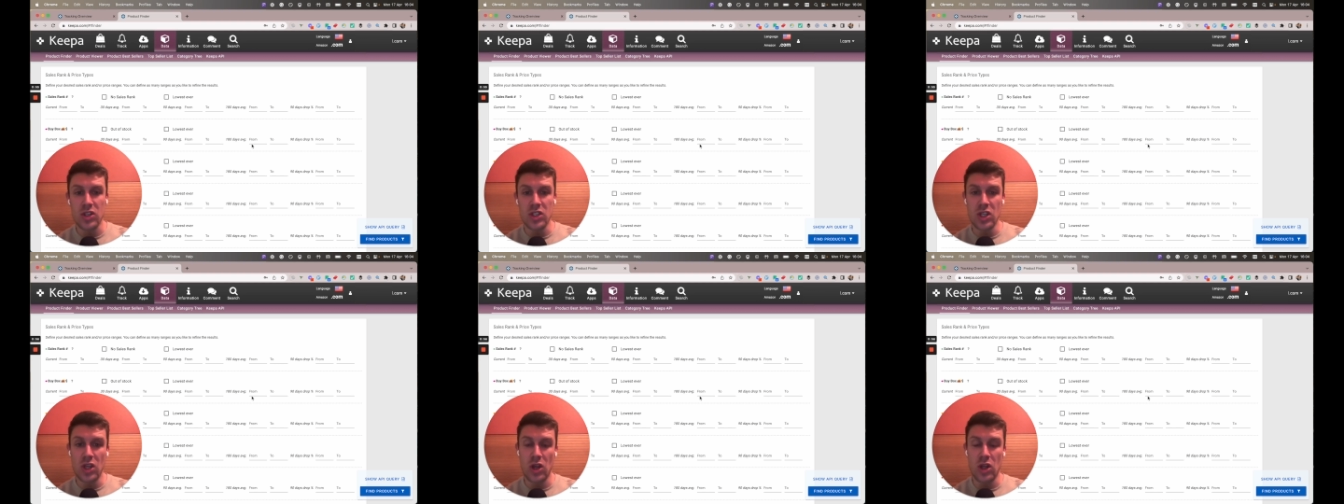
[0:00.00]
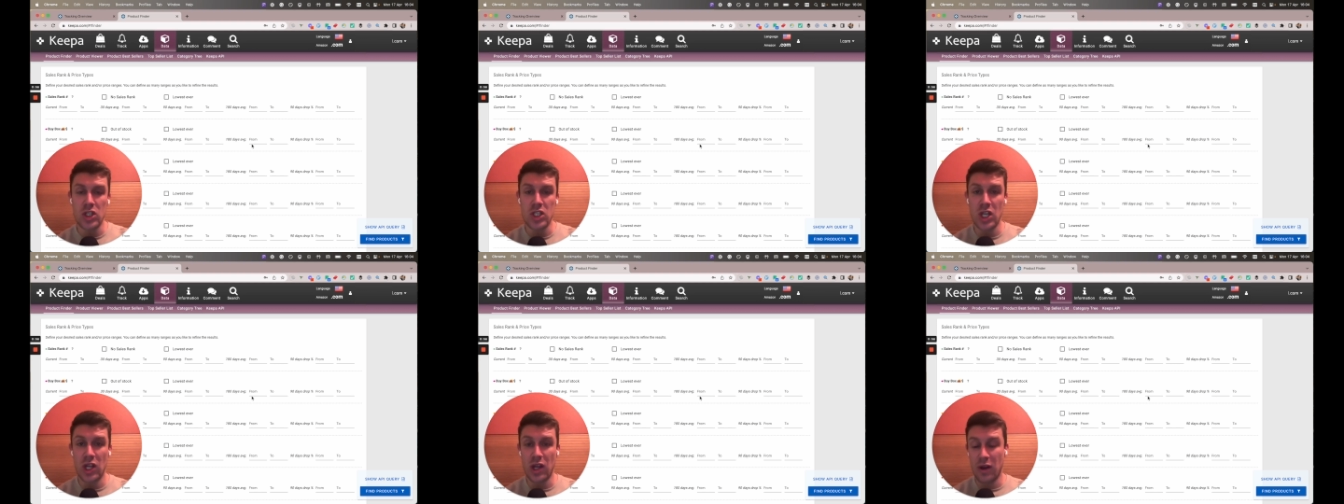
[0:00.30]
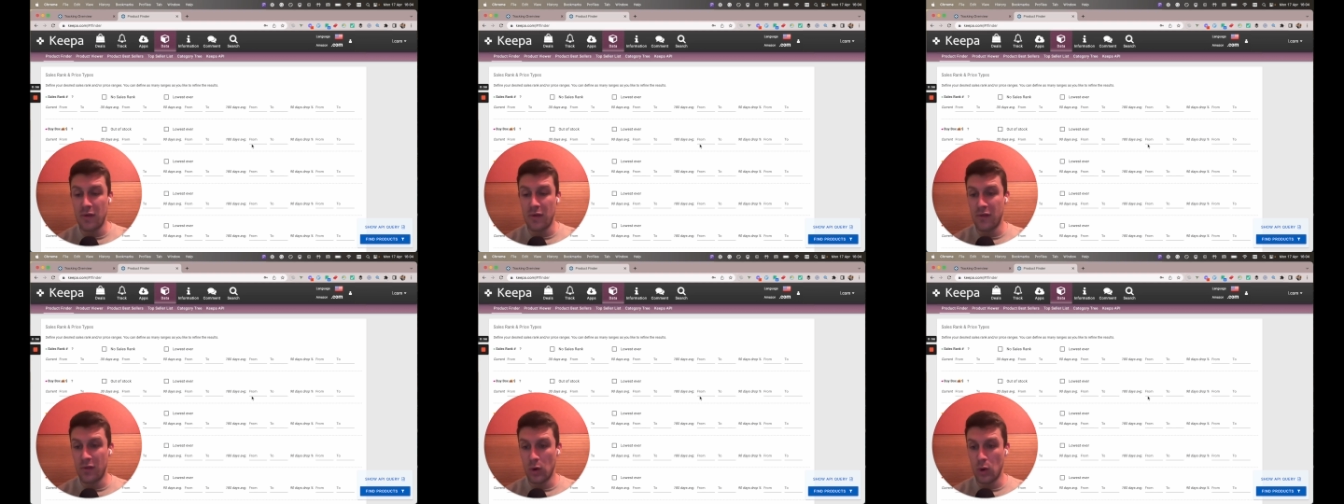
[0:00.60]
searching
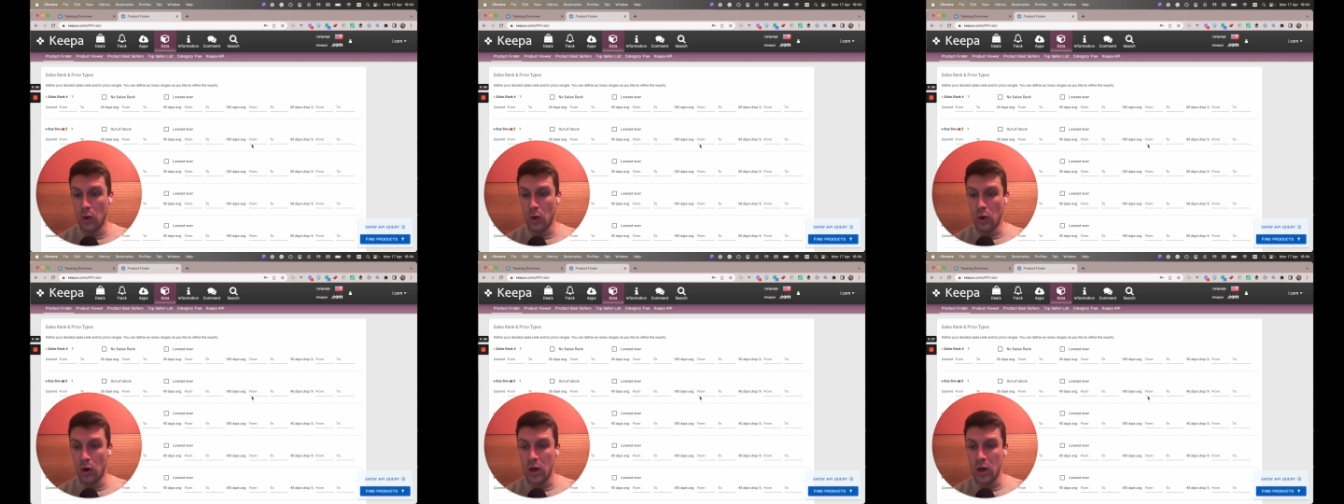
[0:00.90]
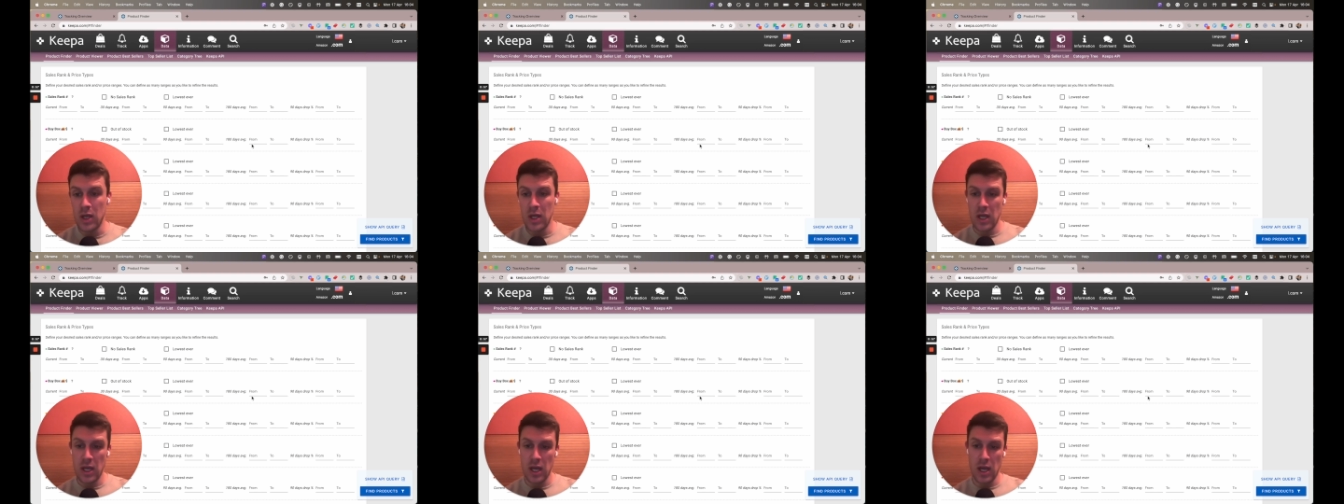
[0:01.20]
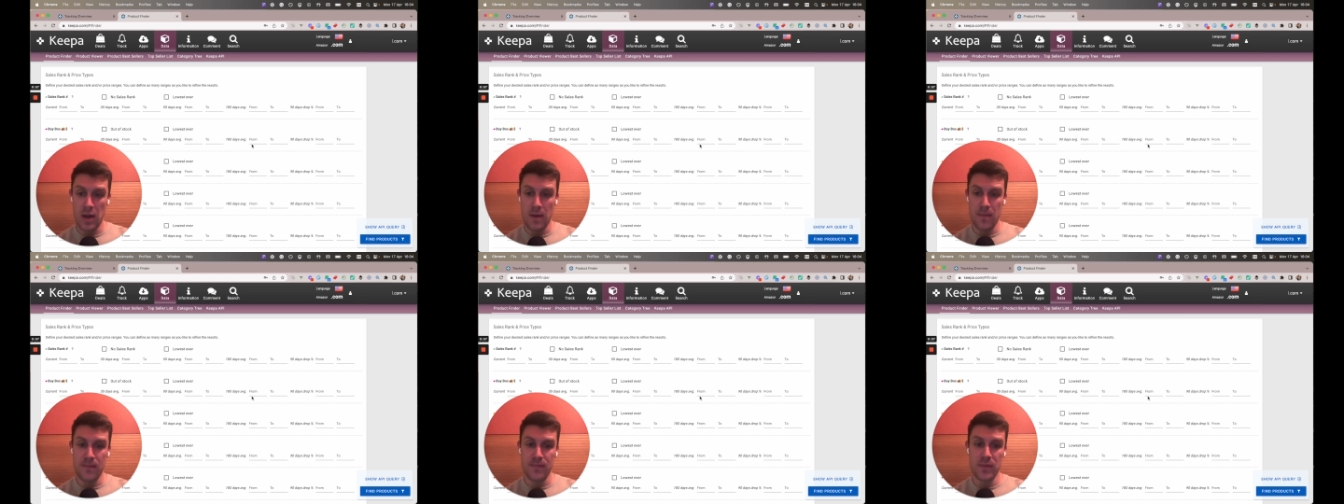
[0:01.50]
for
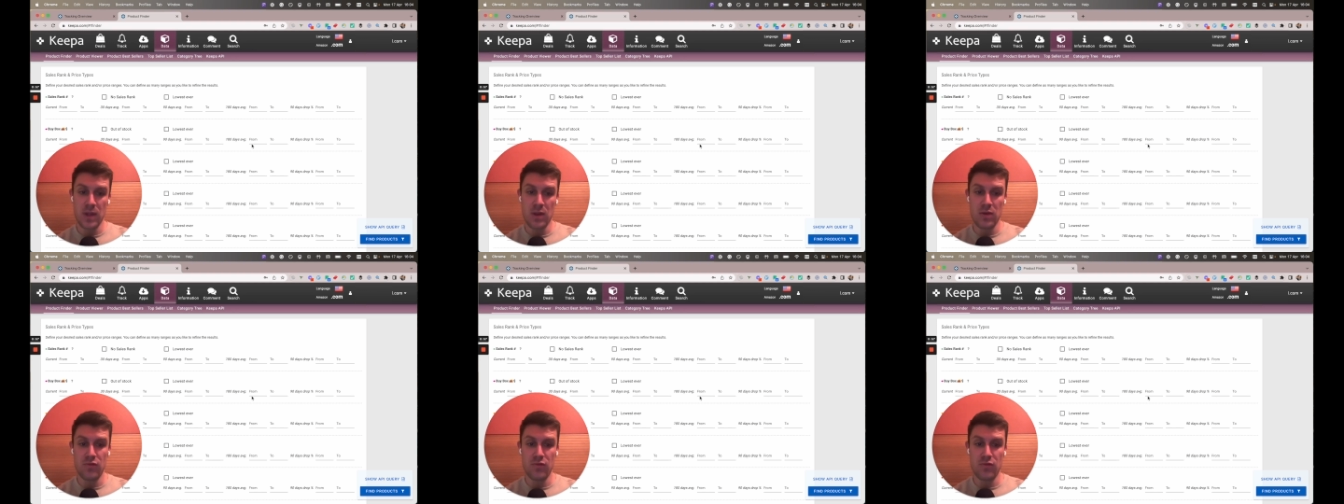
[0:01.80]
um,